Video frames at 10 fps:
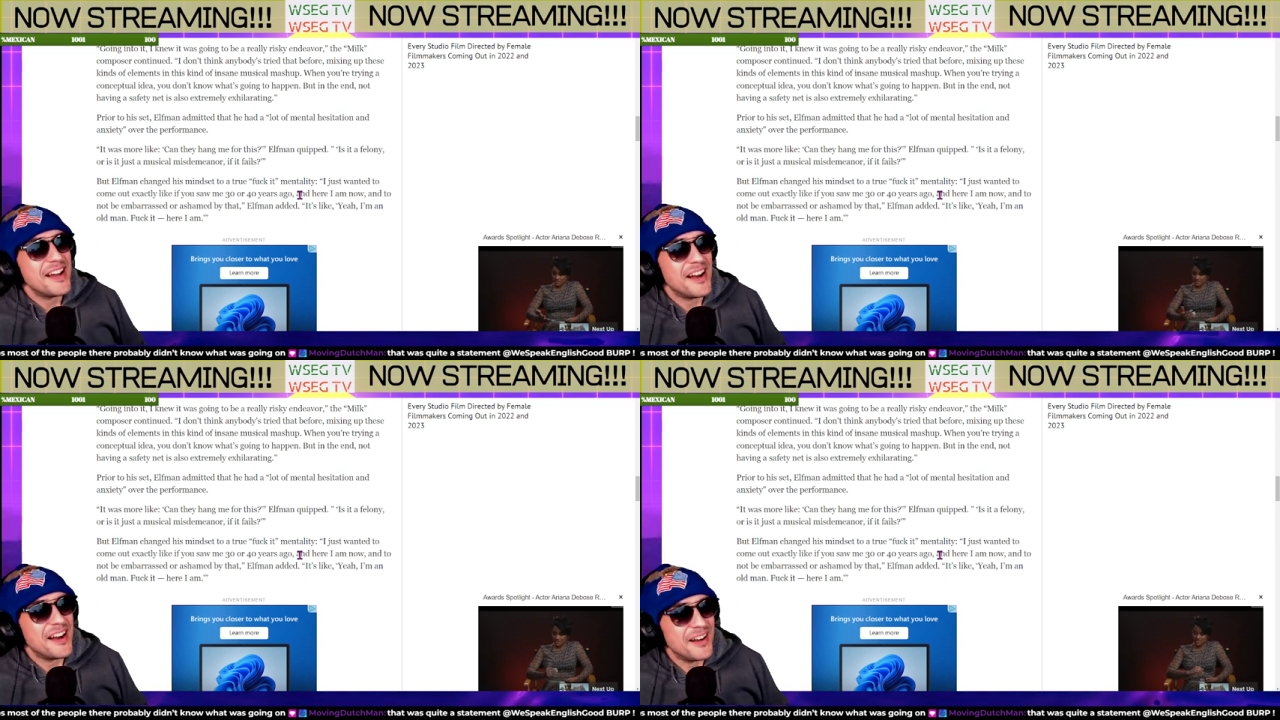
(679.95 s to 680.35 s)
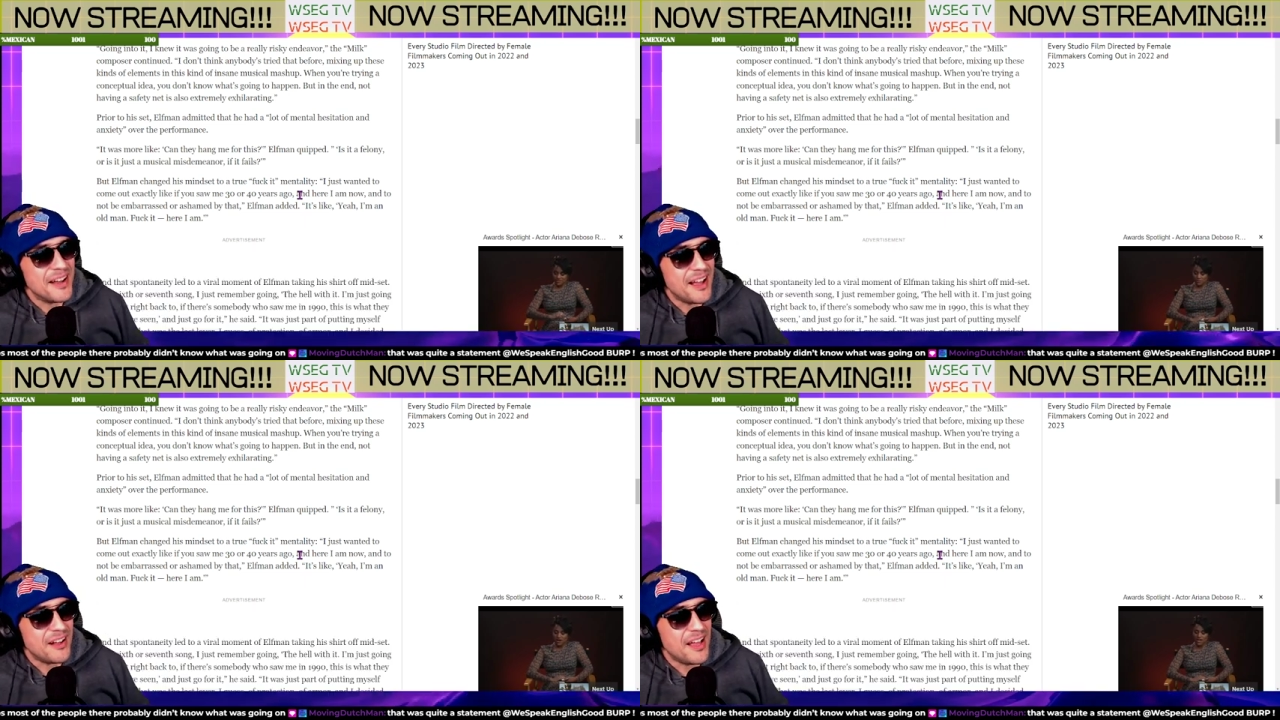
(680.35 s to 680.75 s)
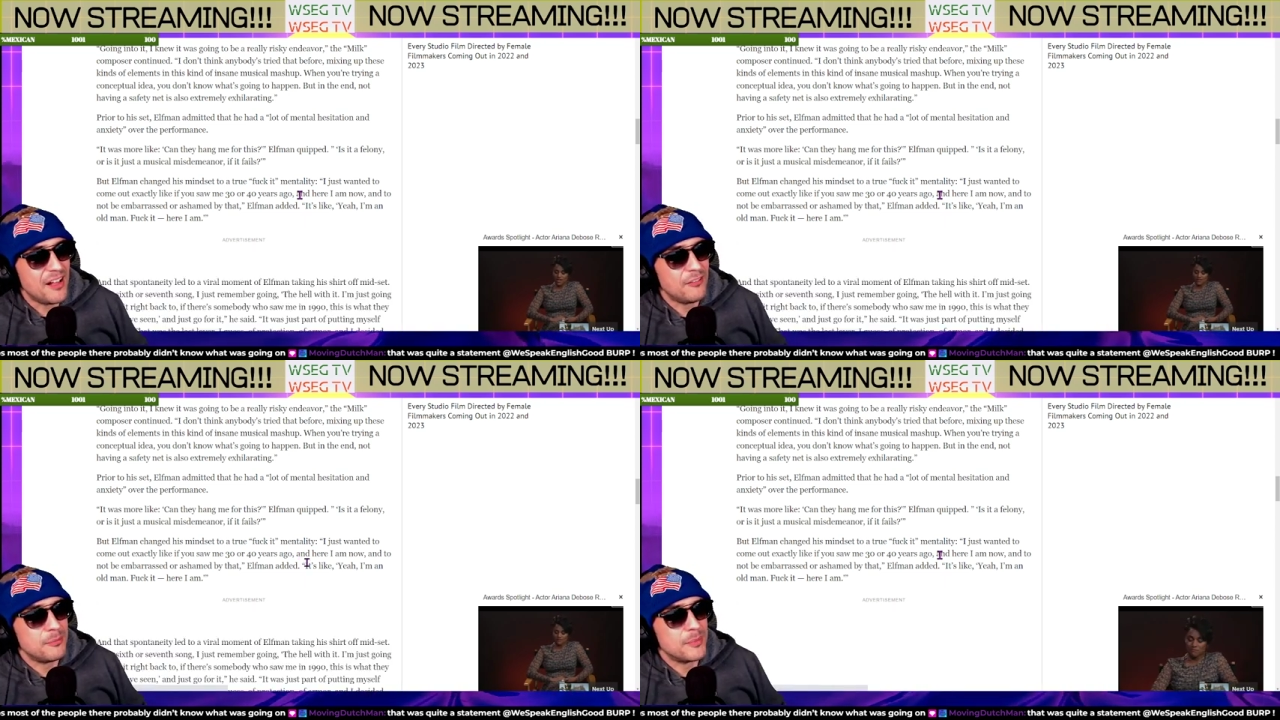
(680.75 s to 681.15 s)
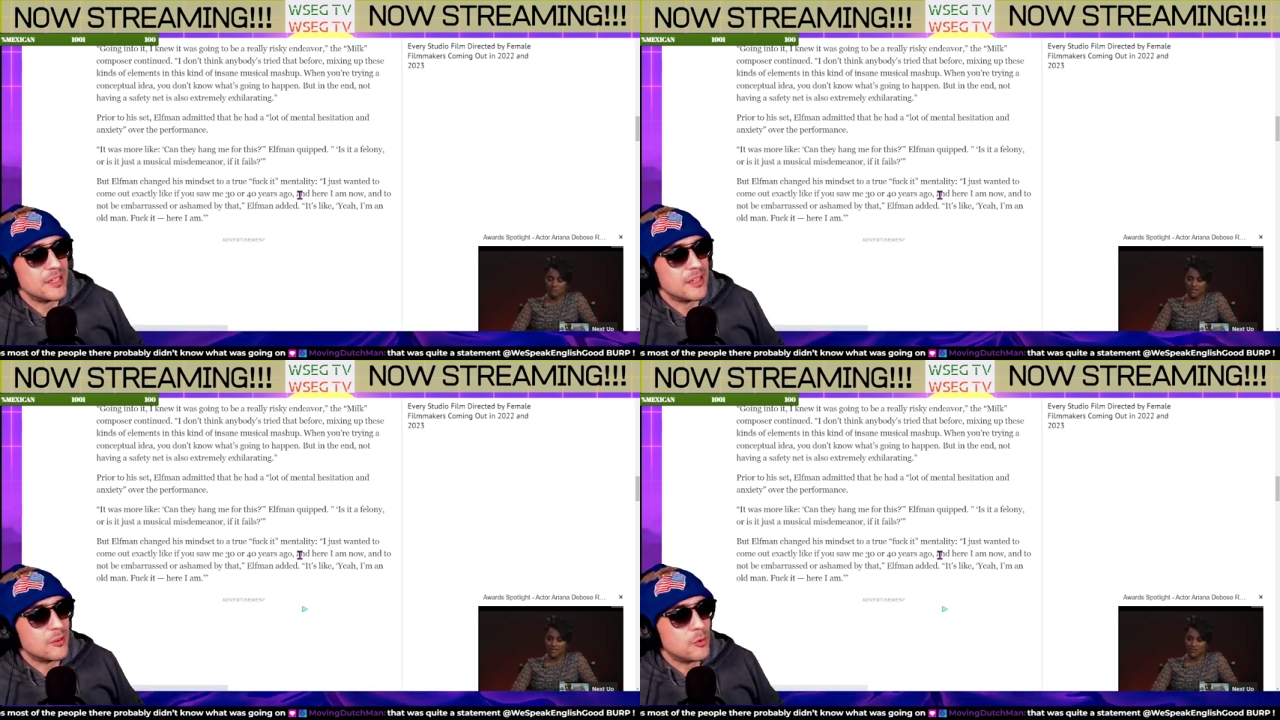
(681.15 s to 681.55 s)

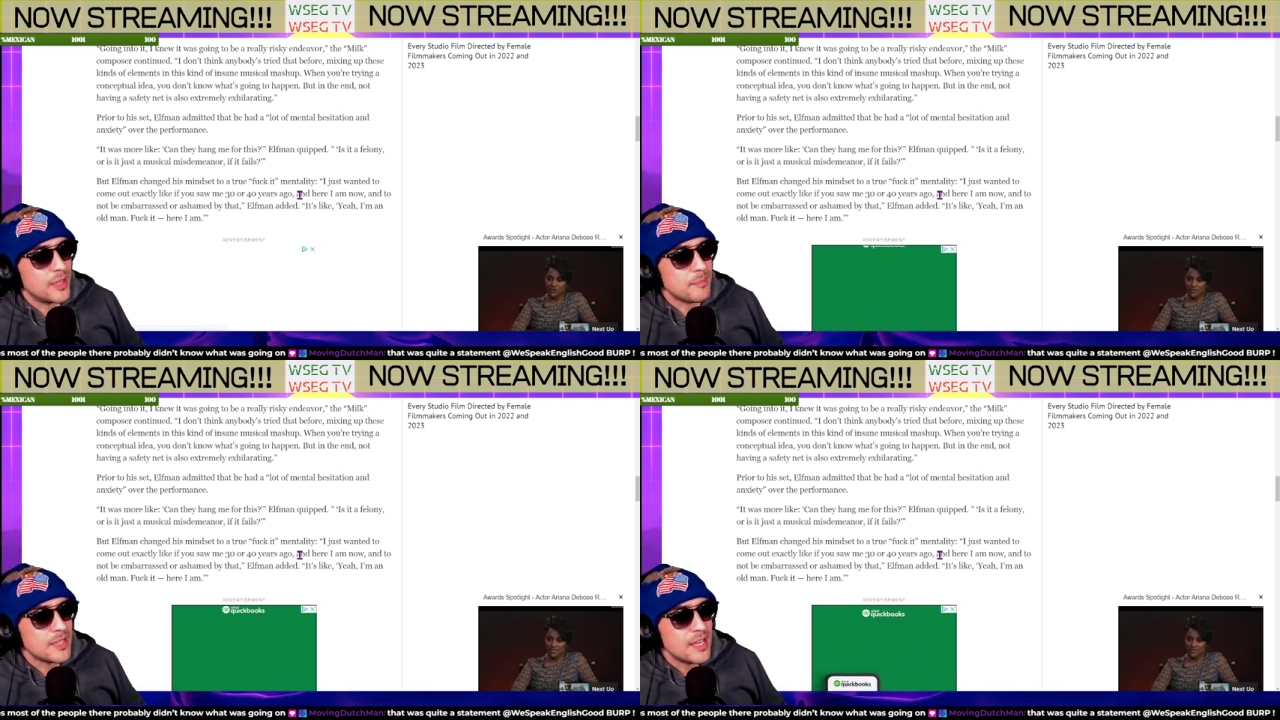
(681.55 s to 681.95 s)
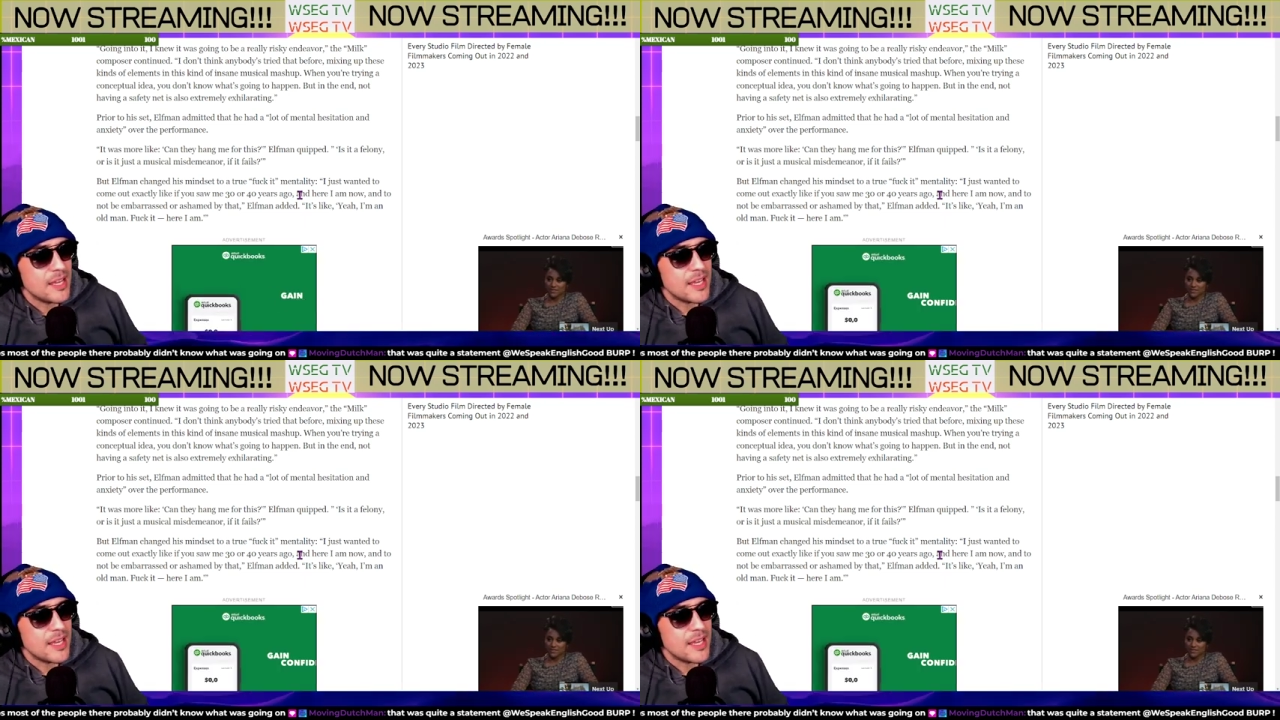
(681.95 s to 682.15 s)
Elfman quipped.